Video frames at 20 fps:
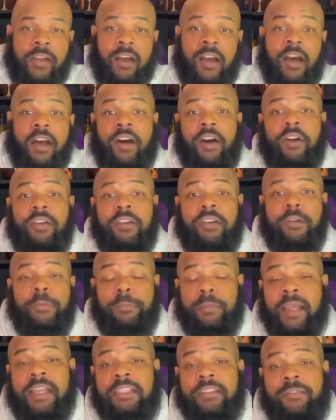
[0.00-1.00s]
a whole new
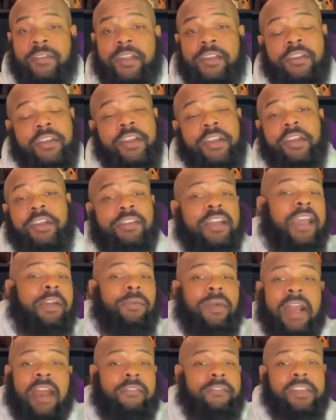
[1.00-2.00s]
place for you to create
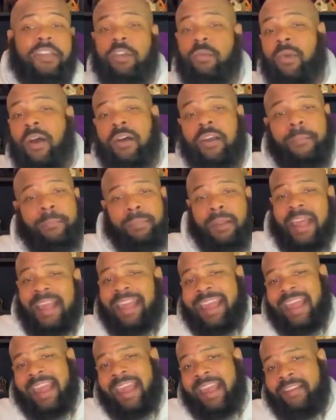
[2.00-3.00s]
whatever you want, a
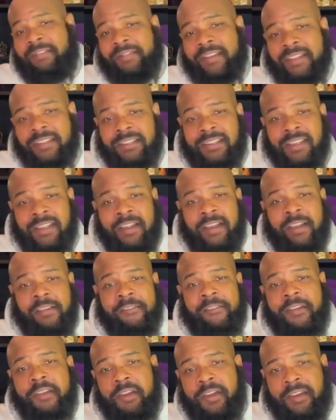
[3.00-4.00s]
blank canvas
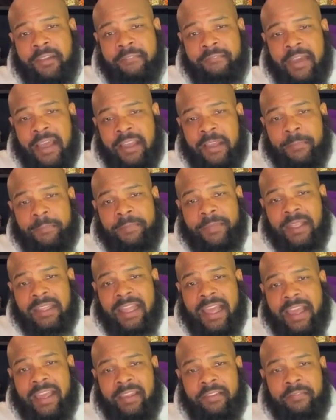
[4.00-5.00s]
for you to develop the
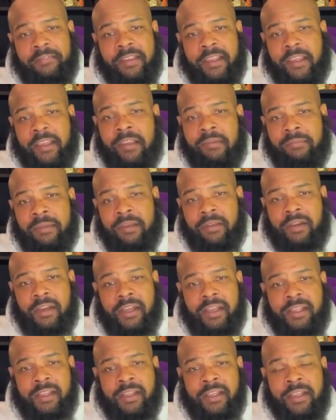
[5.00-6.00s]
life, the
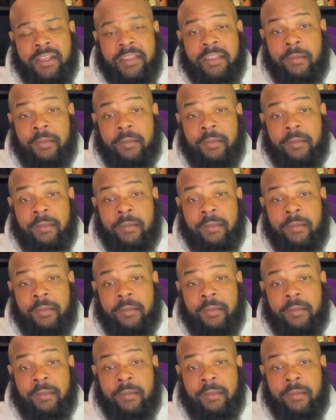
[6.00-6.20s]
community,